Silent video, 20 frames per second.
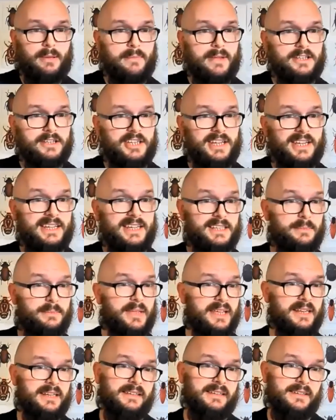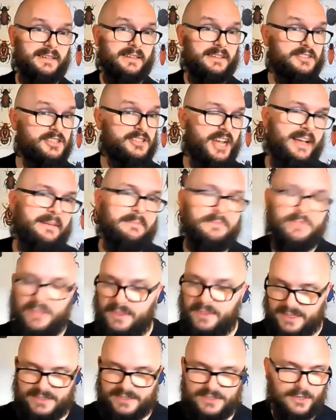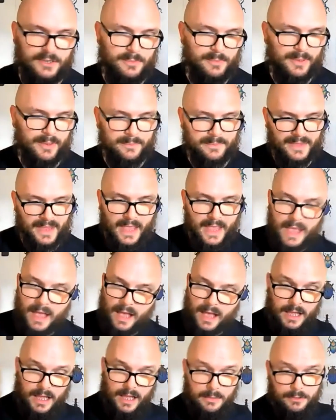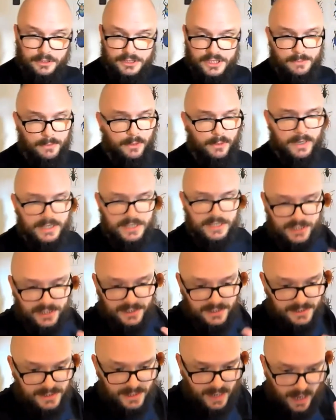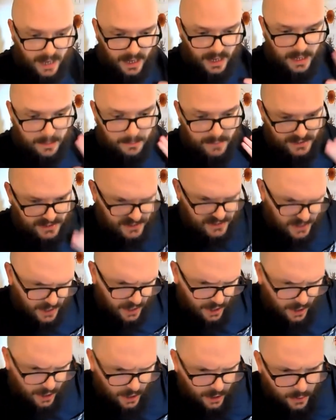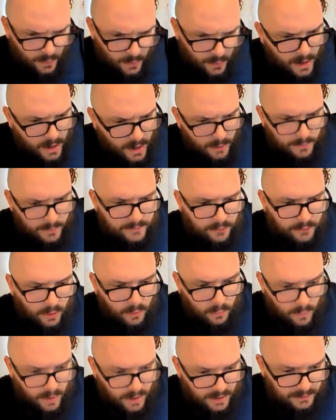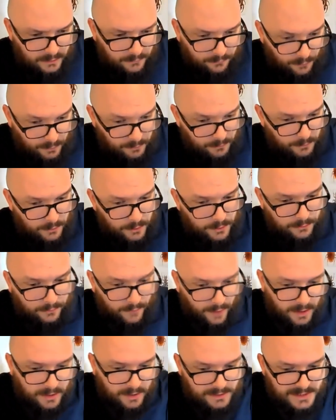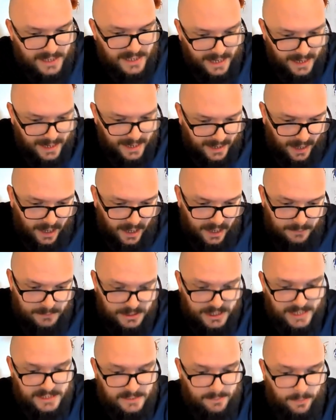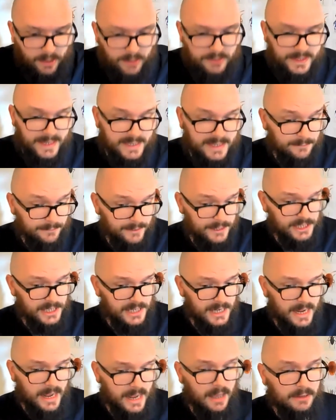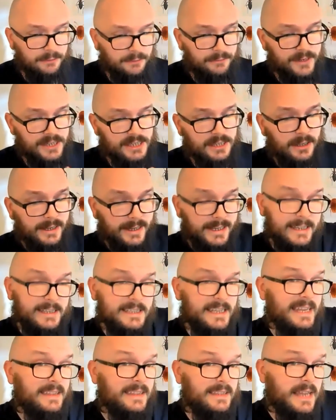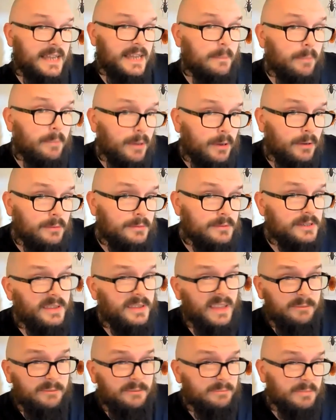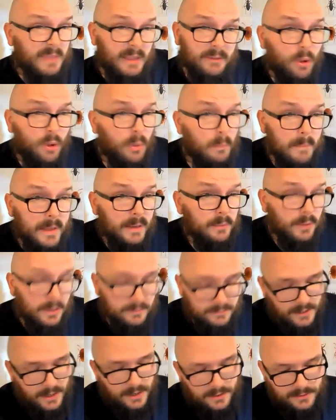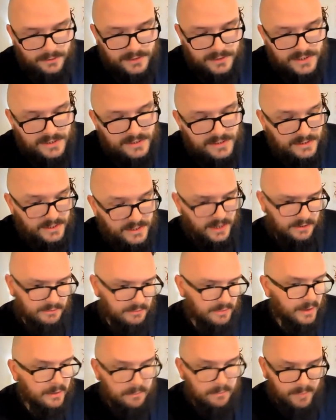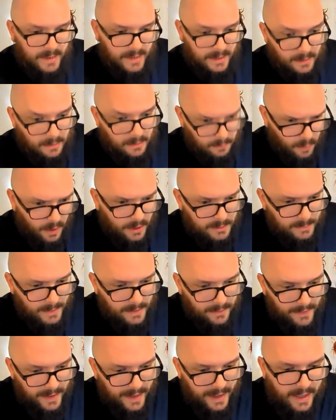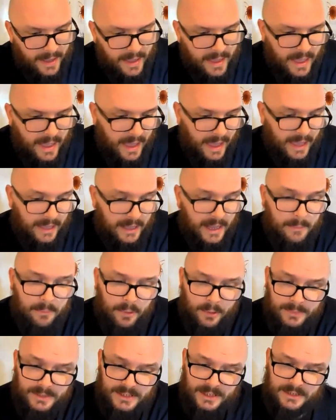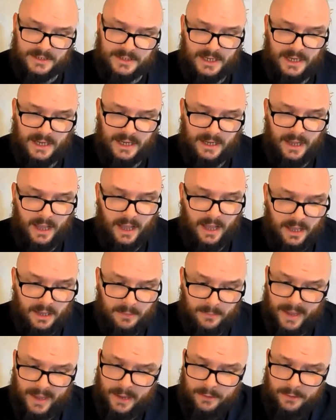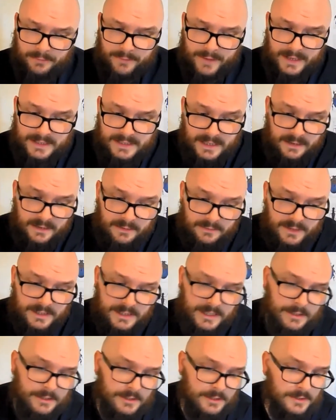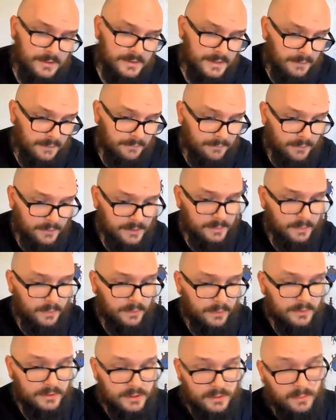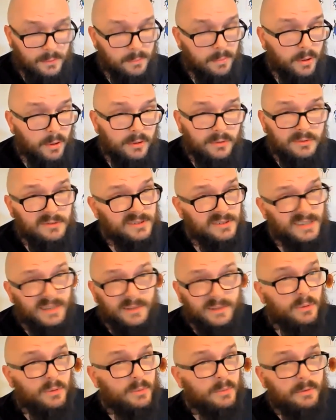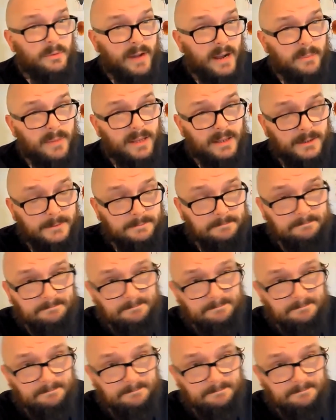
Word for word: magic it's appeared in the chat so oh that's, that's amazing um, we've got two more questions um, so we've got one from ruth asking um, she has a pond that has fish in it are the fish likely to eat the tadpoles so they've they've got midwife toads so they're a bit worried about that uh, and bob is asking um, how effective is introducing frog spawn to a pond and would we recommend it?